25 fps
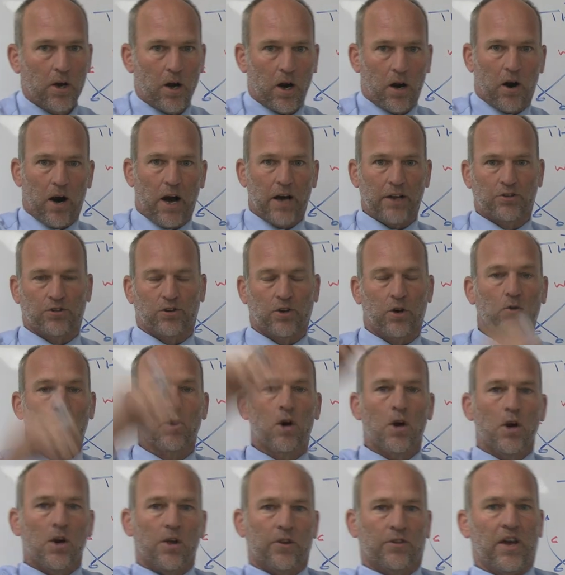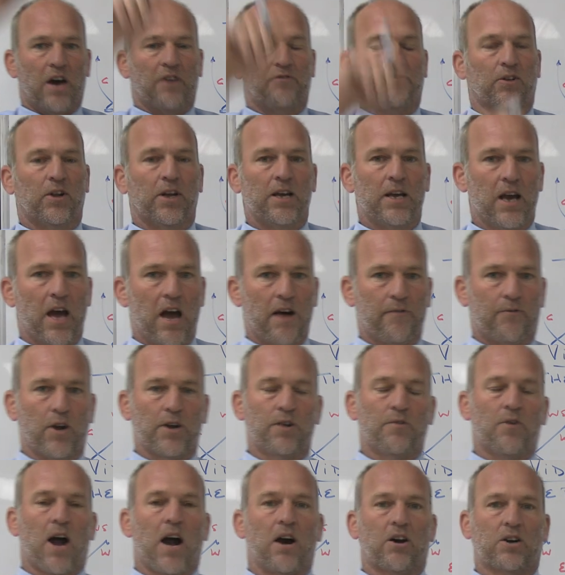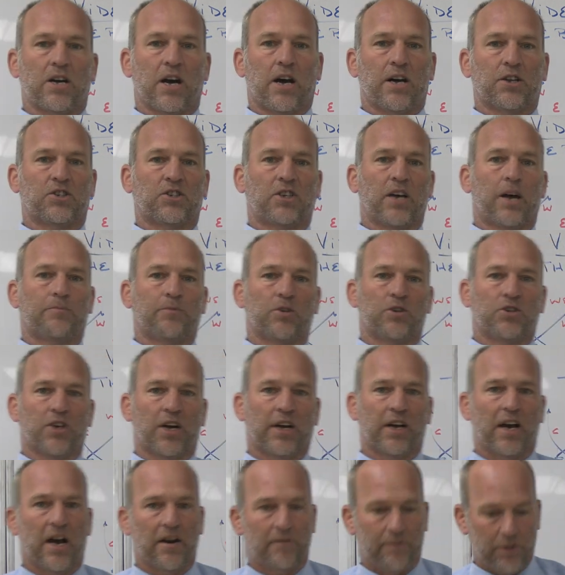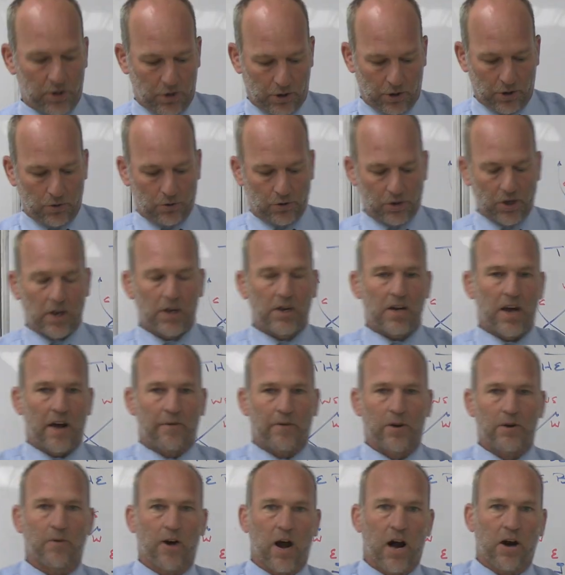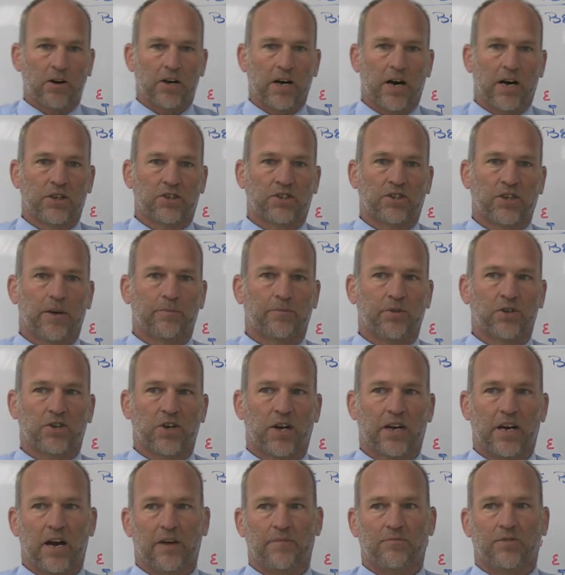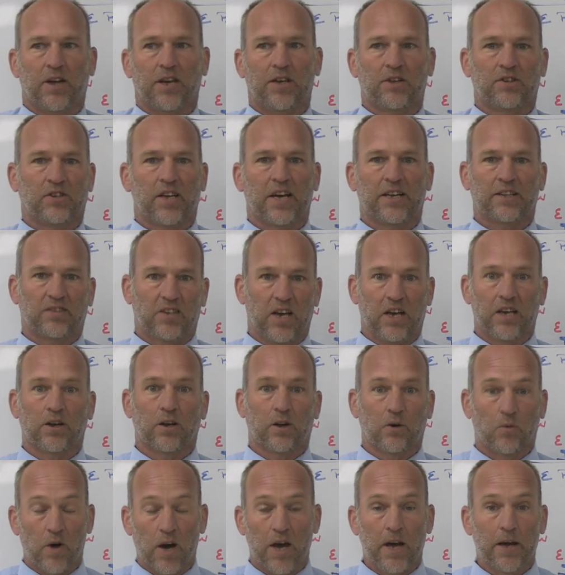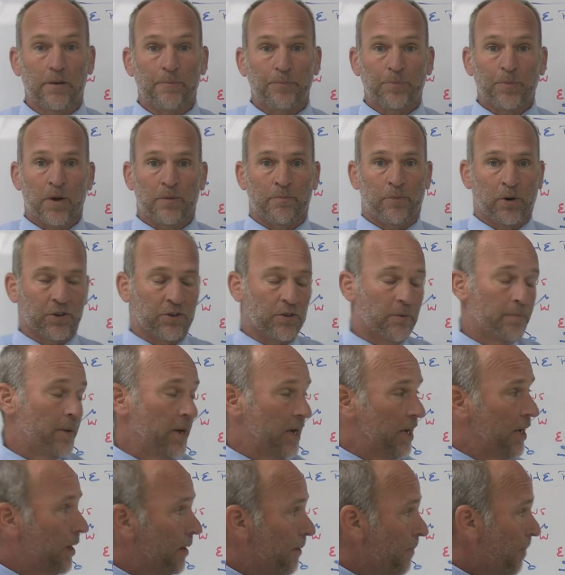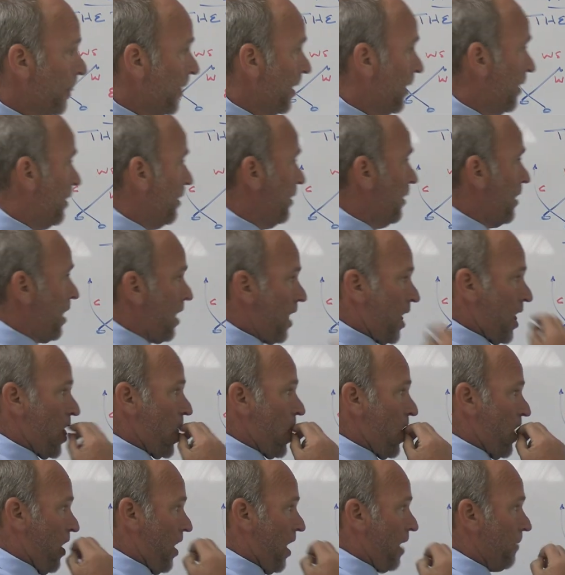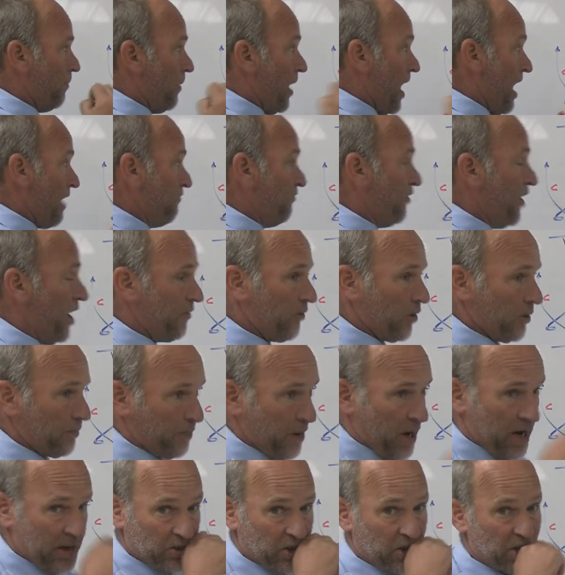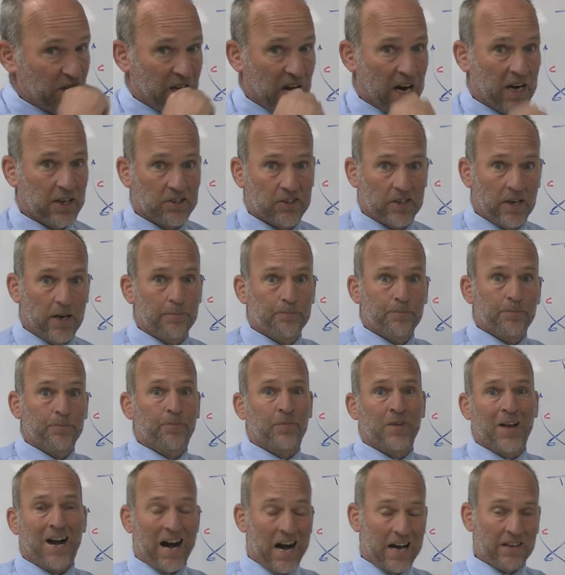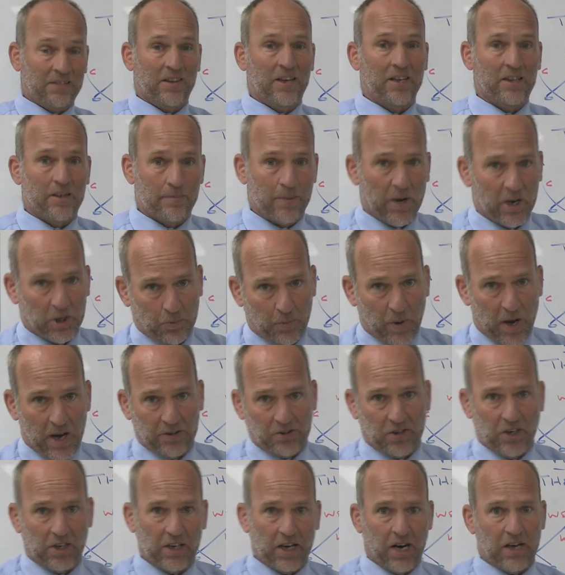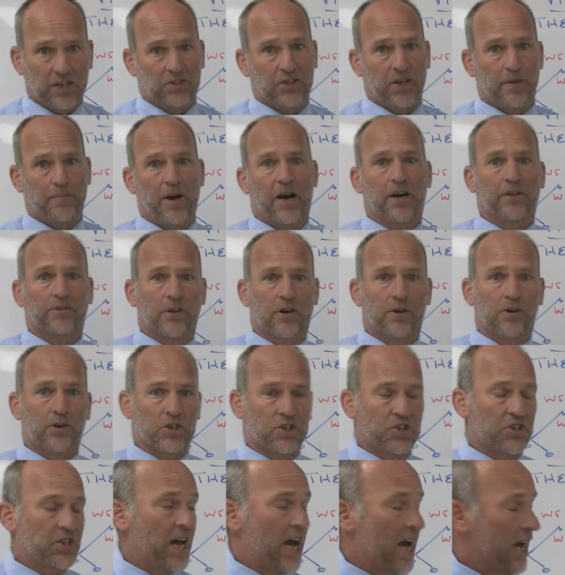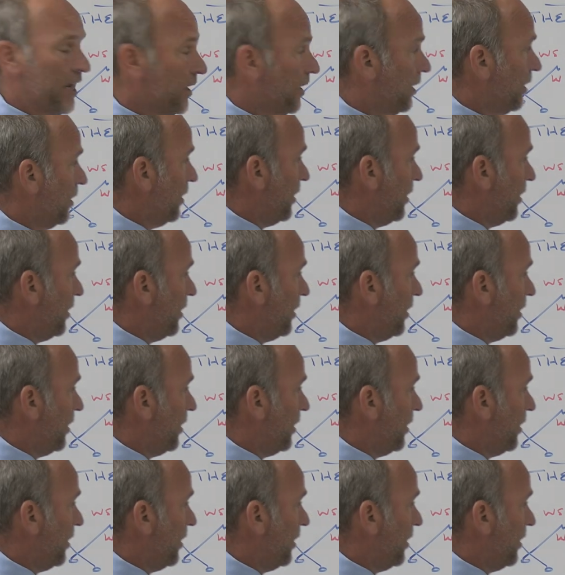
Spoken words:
All right, so definitely every route concept is going to have issues. Every route concept is going to have things that take it away. But to me, all right, my favorite passing concept, I think the best passing concept out there is snag.